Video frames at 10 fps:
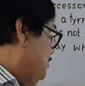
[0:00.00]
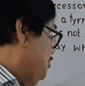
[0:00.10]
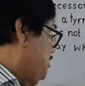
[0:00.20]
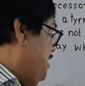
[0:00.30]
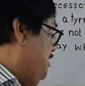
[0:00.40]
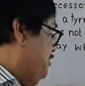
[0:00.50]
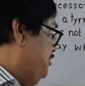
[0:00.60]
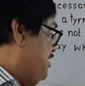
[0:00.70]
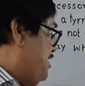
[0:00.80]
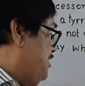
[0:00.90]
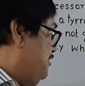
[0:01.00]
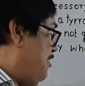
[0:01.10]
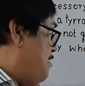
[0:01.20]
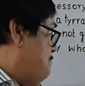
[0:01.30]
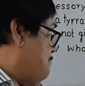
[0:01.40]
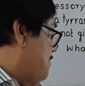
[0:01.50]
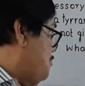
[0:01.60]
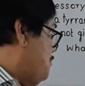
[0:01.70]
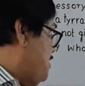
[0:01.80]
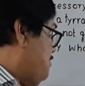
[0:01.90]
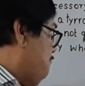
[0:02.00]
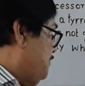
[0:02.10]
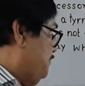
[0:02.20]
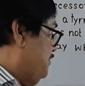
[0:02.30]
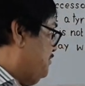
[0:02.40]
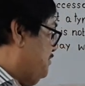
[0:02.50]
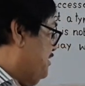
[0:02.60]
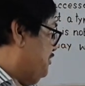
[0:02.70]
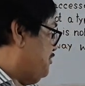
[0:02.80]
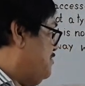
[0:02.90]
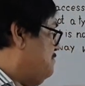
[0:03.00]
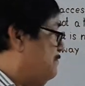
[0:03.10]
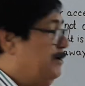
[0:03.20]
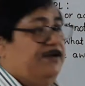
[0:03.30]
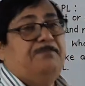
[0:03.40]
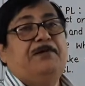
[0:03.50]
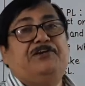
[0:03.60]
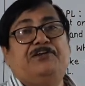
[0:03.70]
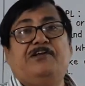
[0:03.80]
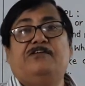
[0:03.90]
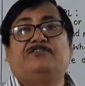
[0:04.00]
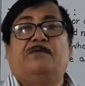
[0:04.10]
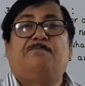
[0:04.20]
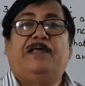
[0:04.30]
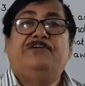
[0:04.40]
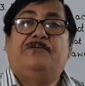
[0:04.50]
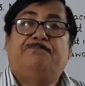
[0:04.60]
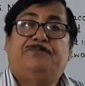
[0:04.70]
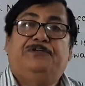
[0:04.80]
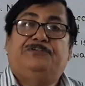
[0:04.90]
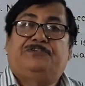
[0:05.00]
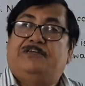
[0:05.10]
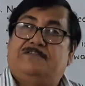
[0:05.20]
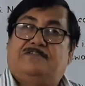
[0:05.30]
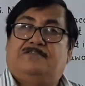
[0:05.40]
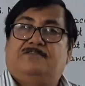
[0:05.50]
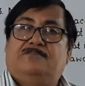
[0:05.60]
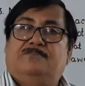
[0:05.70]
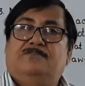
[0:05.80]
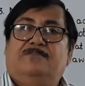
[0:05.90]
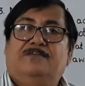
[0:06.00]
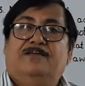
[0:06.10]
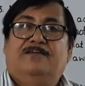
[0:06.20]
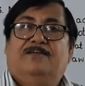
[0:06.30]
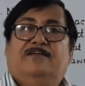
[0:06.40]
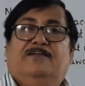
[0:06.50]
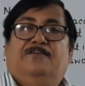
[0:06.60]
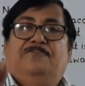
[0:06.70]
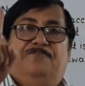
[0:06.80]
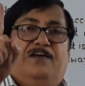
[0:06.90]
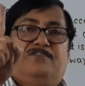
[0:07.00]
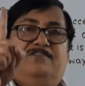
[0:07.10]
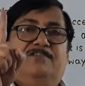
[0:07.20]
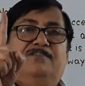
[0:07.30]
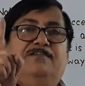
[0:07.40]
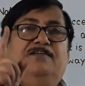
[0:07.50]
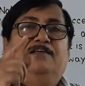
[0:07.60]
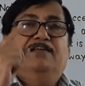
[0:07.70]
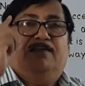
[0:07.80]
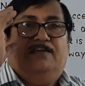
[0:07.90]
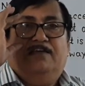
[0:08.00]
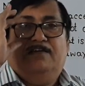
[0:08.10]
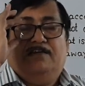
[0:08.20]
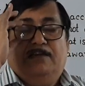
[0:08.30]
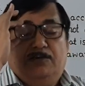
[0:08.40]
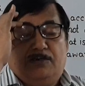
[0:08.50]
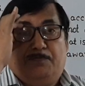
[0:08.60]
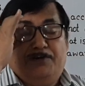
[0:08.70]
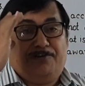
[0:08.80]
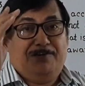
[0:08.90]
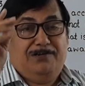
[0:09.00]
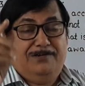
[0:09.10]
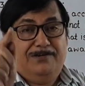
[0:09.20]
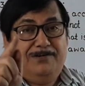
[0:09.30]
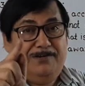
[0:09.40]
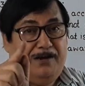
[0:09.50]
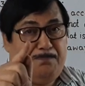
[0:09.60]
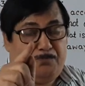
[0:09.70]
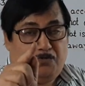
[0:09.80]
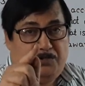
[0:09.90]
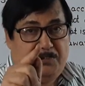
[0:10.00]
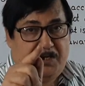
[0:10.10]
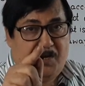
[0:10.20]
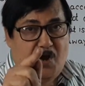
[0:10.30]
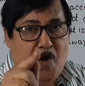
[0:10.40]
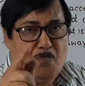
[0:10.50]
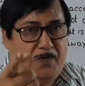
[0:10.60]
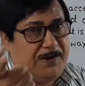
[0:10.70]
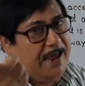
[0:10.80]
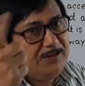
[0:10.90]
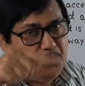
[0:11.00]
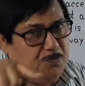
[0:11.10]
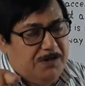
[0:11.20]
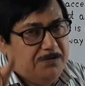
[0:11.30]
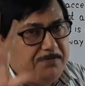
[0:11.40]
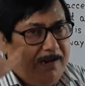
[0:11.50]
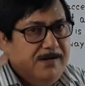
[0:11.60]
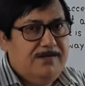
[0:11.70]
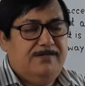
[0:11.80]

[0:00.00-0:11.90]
Jai Ram Manohar versus National Building Materials Supply Company's case. First, in interpreting a procedural law, one has to be liberal.